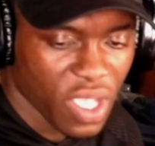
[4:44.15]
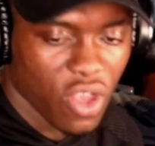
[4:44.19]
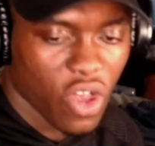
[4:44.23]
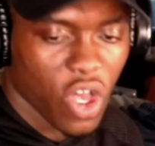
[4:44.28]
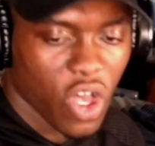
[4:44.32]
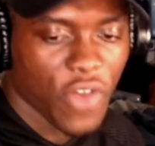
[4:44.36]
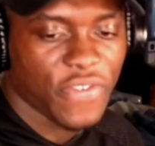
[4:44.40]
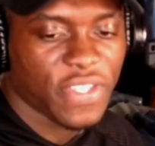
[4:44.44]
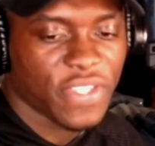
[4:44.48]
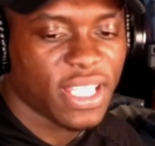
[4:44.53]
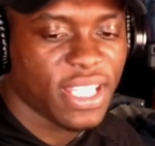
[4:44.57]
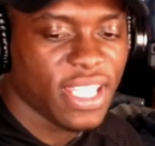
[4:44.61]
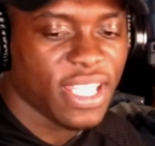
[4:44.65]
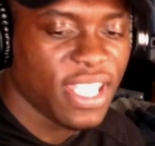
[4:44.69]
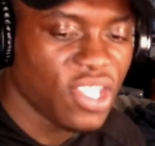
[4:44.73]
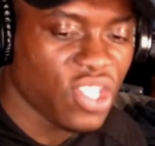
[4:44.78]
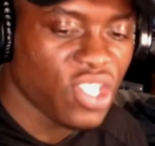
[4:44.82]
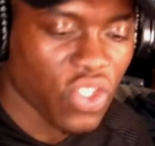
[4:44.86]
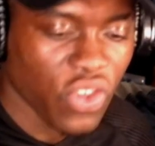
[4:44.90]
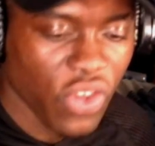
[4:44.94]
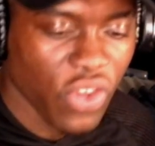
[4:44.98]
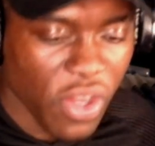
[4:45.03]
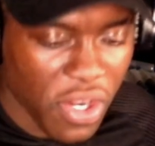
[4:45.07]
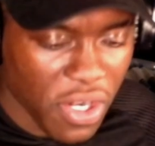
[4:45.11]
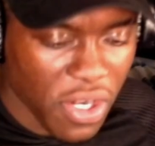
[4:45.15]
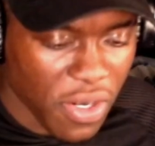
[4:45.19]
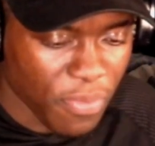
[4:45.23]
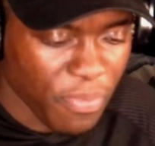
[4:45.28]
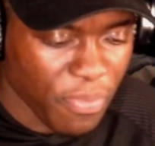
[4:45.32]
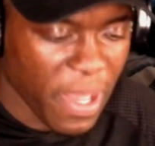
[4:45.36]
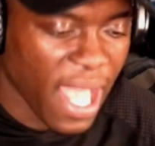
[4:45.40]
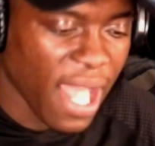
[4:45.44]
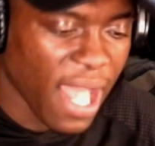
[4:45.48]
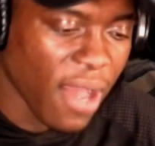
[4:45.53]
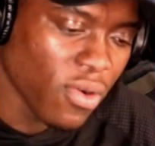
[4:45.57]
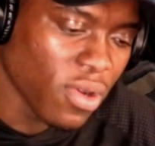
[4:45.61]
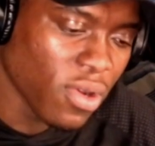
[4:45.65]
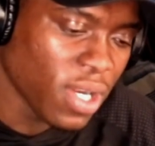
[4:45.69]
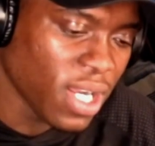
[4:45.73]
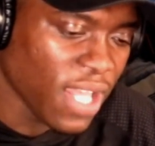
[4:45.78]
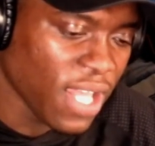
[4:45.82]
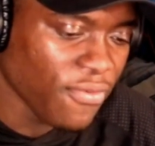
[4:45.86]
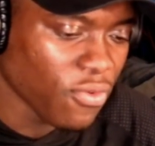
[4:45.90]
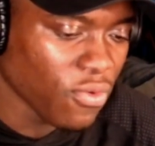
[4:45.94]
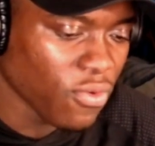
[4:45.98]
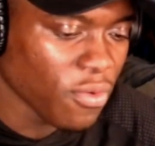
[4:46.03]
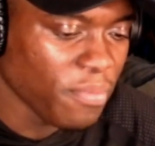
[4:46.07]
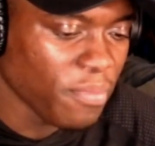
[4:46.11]
Obviously, his Trion power,
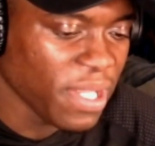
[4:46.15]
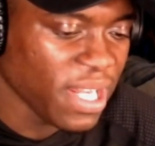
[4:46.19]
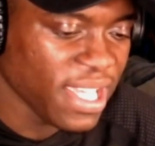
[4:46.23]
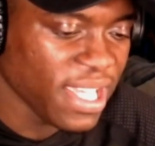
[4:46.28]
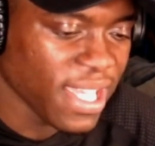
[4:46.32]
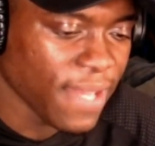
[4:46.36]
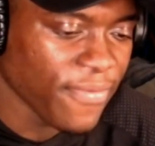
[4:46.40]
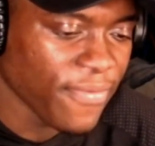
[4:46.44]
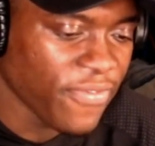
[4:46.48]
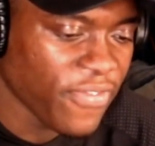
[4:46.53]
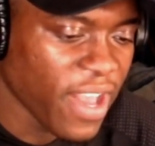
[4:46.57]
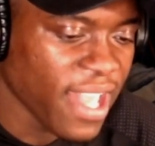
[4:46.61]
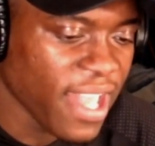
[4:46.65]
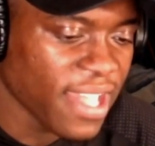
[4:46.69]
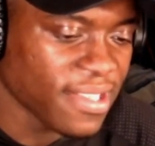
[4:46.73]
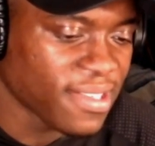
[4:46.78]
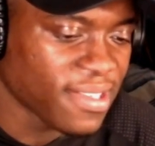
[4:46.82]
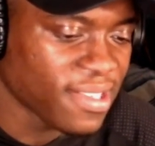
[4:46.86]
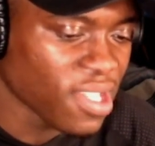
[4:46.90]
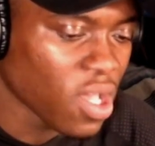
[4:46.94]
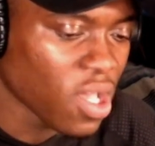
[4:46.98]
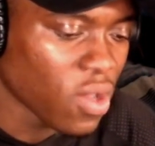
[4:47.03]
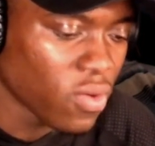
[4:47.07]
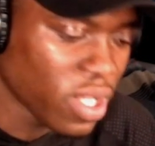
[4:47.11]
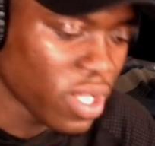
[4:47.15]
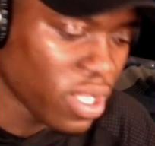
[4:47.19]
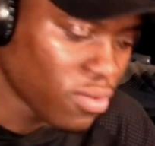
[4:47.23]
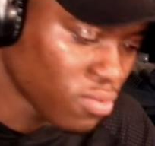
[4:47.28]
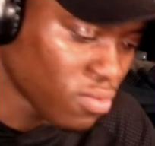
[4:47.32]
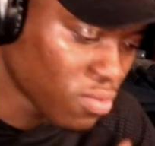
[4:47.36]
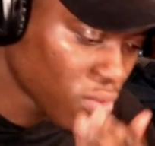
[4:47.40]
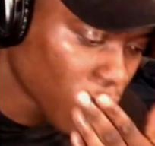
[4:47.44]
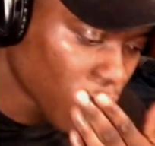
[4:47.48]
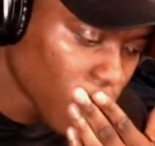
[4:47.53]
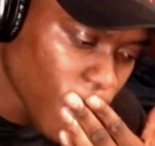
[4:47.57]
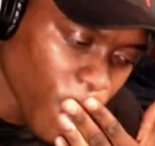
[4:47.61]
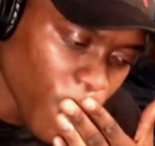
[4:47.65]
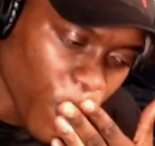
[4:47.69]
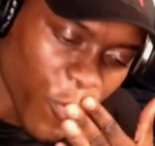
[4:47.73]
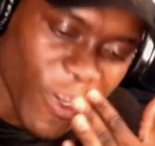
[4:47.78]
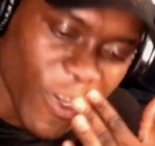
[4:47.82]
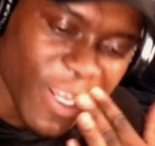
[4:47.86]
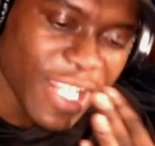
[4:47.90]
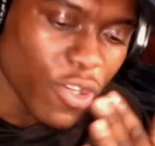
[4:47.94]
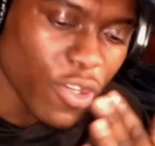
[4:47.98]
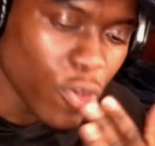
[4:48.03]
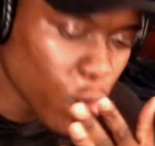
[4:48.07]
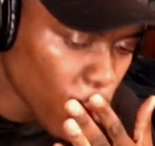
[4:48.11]
level, ability, and fighting style ain't
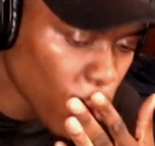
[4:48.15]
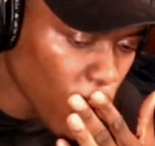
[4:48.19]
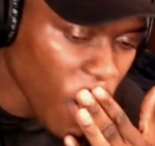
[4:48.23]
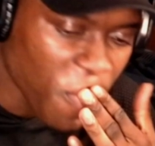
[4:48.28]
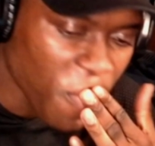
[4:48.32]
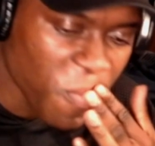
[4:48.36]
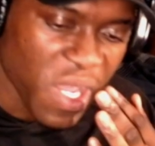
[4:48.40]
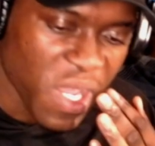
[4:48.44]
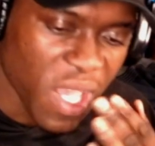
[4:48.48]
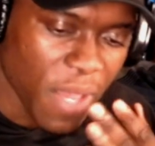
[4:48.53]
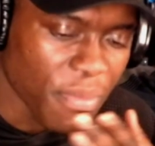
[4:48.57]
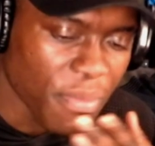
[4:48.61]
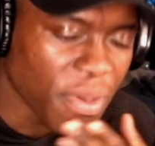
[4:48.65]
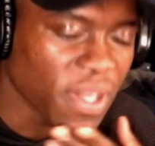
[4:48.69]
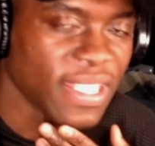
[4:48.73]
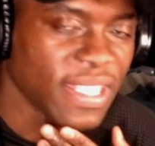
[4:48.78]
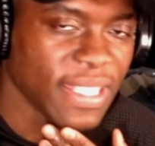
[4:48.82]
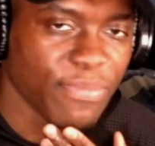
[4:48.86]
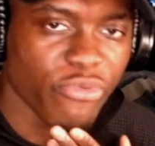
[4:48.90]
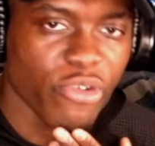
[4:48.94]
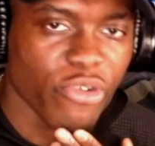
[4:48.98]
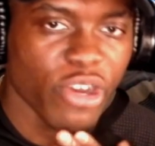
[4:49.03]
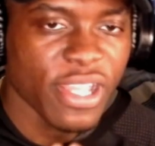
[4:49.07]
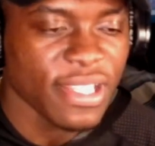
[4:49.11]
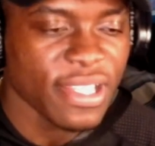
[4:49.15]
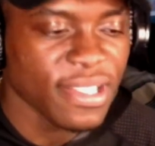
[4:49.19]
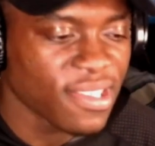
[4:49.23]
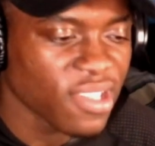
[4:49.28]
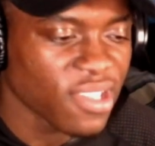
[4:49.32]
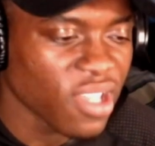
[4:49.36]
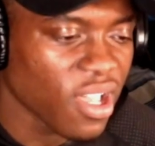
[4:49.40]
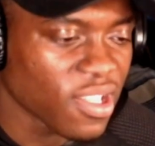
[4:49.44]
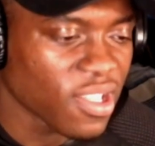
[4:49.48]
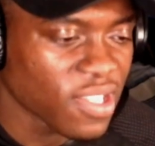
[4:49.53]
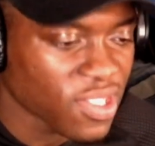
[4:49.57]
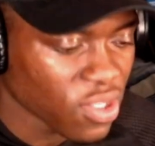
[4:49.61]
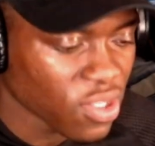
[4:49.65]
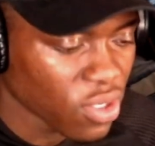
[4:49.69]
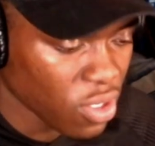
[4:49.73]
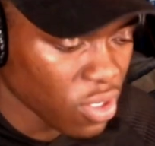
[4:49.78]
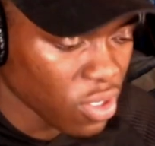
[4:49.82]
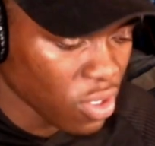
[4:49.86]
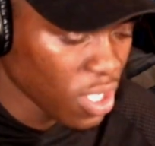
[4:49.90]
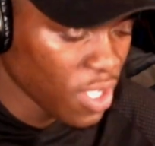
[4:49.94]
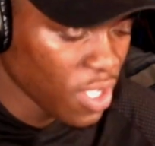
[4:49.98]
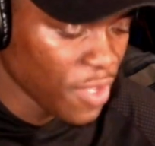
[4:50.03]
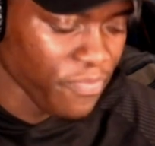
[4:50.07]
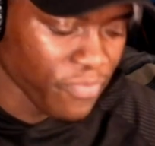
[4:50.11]
really all up there, but his brains are. So
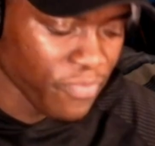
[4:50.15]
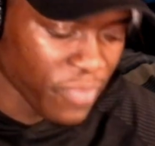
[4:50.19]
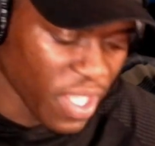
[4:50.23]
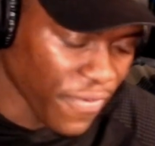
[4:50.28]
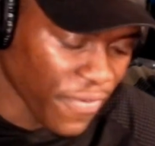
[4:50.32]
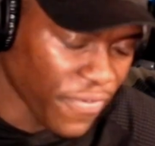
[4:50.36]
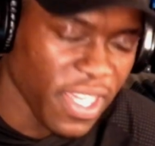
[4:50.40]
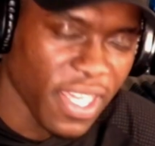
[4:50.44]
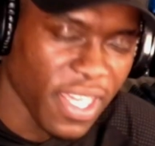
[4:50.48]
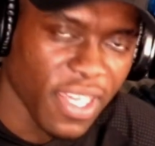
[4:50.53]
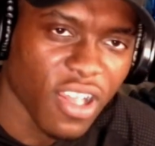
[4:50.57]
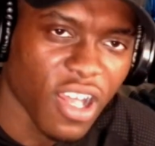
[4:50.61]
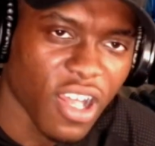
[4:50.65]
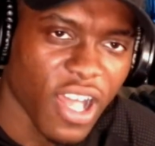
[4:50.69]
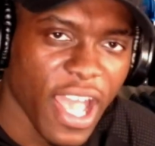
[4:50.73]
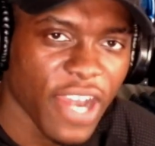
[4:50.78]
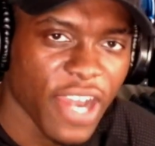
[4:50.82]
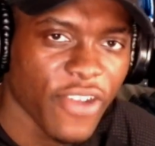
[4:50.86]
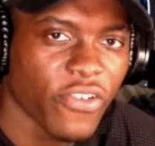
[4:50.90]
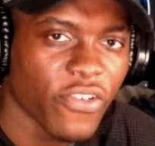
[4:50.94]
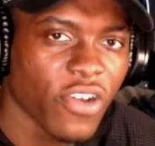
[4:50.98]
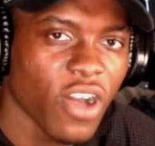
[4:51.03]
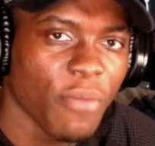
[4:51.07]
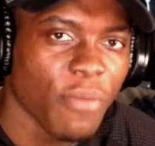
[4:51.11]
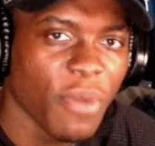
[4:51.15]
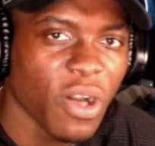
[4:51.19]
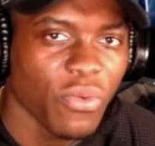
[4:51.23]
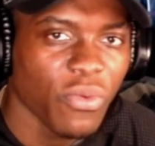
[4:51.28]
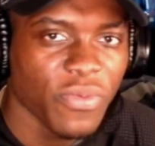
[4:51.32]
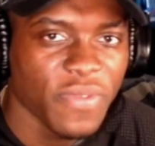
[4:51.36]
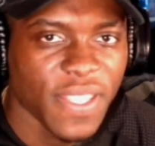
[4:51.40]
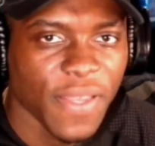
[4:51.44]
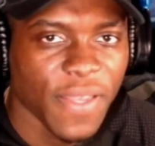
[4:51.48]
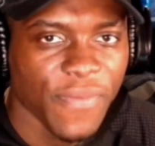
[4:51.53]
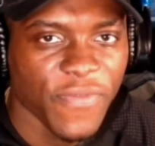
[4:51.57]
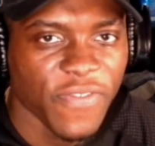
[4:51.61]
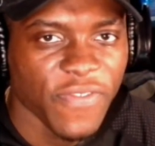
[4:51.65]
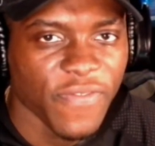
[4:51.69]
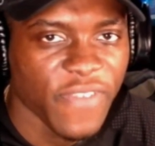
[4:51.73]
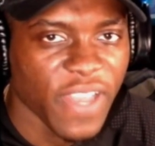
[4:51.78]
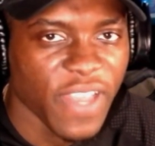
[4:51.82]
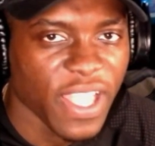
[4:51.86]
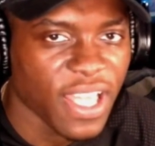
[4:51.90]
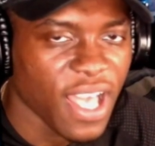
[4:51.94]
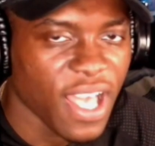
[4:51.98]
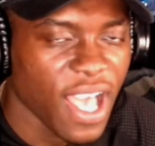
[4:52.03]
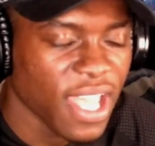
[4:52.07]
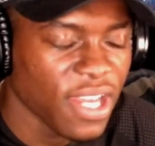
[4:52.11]
if he can kind of come up with something
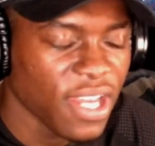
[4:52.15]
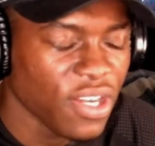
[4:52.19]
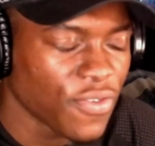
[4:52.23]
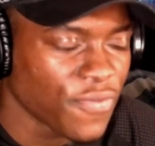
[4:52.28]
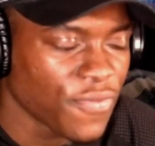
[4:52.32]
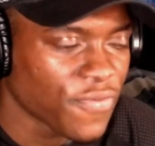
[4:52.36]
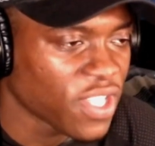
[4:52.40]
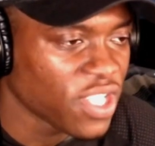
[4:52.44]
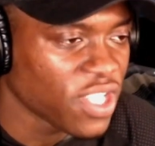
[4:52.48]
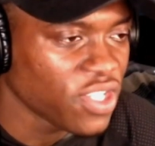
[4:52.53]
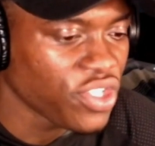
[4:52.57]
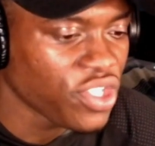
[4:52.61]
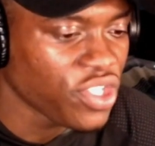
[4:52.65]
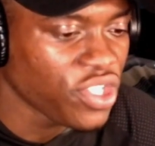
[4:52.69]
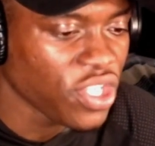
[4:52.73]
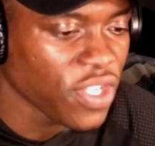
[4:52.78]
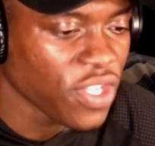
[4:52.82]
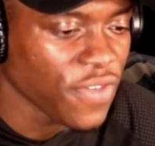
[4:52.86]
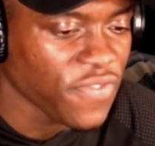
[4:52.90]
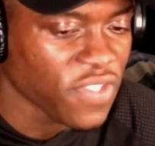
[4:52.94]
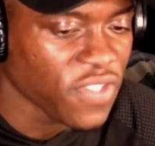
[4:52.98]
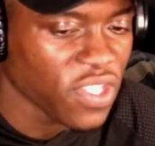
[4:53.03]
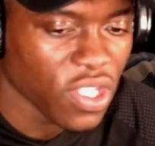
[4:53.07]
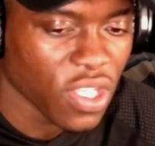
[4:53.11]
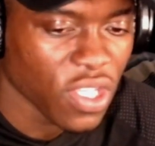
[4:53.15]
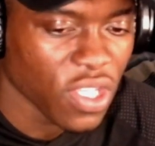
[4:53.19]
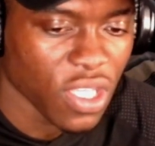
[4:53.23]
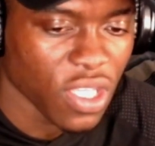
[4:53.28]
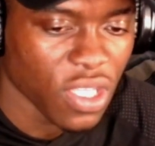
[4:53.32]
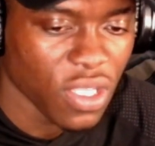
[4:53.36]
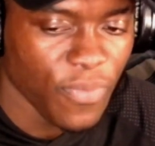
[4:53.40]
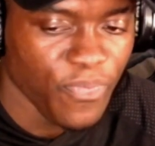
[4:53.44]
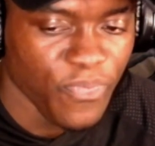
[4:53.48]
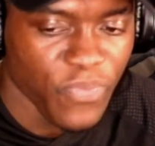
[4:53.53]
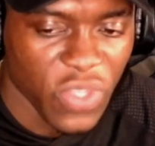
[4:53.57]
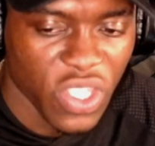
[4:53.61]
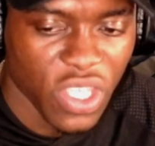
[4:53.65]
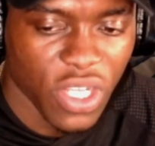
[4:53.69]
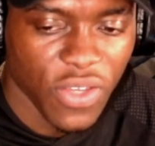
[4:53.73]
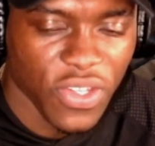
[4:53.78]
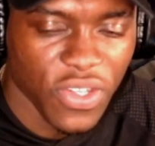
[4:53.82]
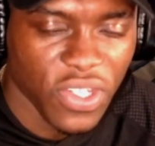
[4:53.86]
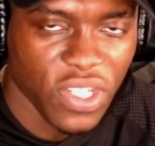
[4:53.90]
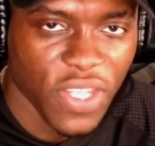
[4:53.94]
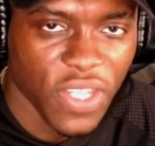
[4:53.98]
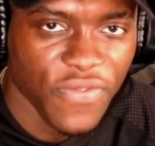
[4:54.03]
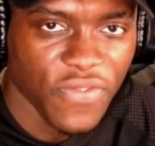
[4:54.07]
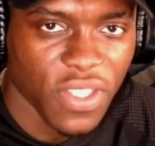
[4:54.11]
that kind of can shift the, you know,
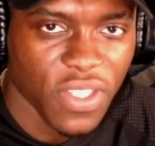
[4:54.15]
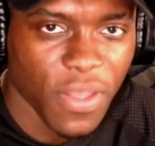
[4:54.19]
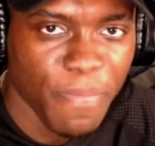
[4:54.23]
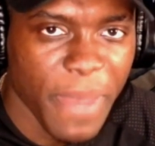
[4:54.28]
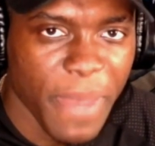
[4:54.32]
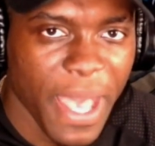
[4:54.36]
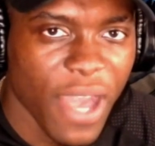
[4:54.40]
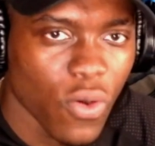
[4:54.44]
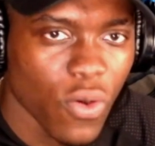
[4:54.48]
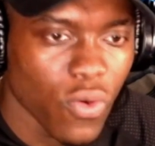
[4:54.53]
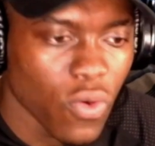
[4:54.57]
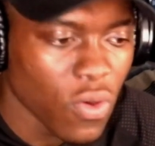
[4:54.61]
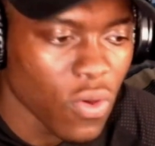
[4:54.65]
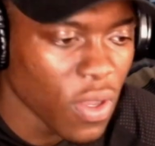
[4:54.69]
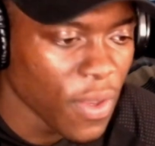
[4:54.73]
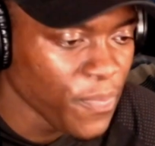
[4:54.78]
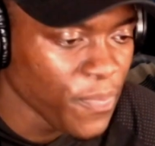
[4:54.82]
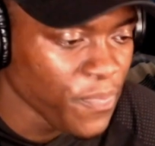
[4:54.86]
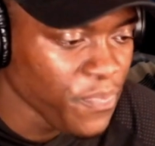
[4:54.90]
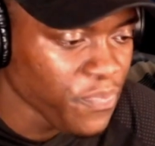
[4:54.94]
shift the battle,